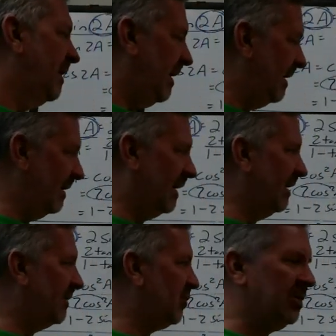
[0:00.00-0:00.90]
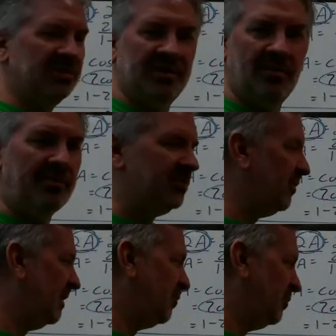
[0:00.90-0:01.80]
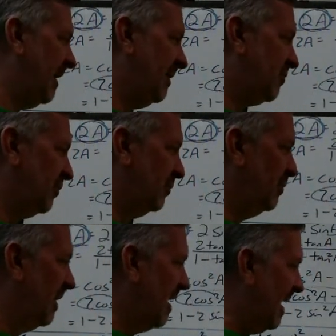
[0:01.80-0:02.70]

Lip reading: And again, let's look and see what we're trying to get to.